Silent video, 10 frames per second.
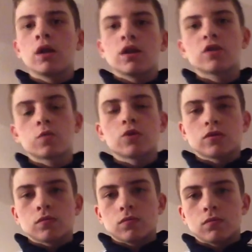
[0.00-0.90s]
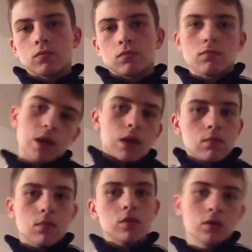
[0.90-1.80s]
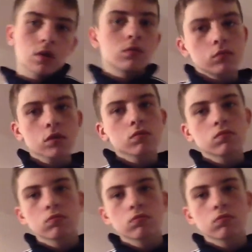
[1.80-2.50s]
This was, meh. It's good. It's good.